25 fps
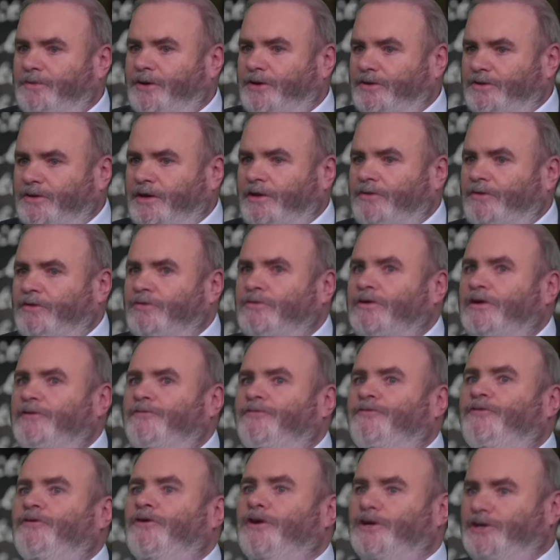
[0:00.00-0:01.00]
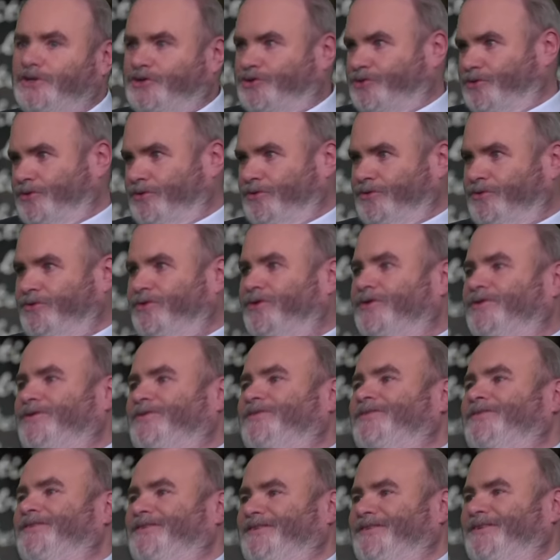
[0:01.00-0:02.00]
but they're only fully true
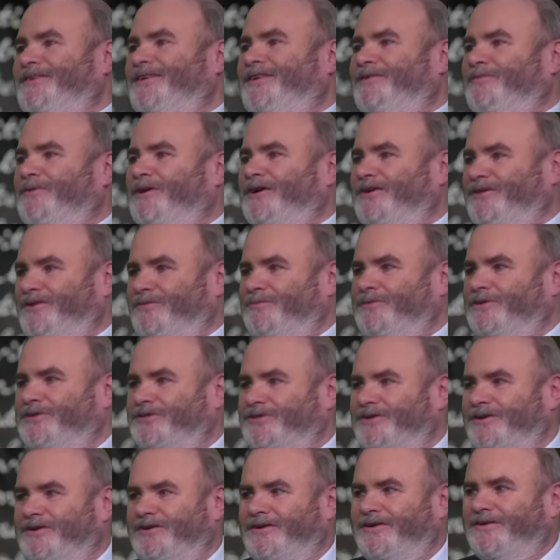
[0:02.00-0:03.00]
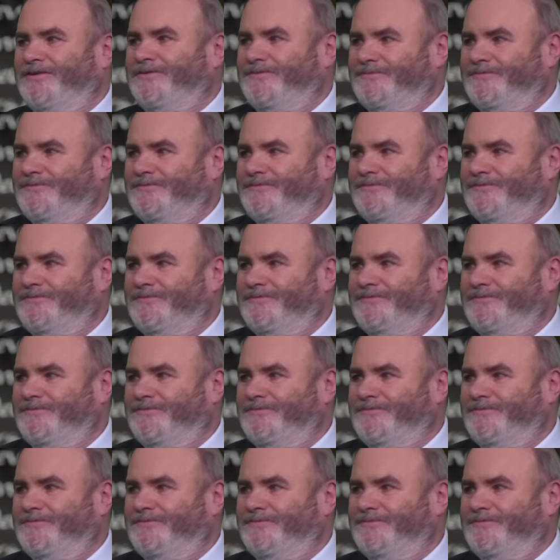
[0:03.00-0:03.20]
yeah. about the Messiah. I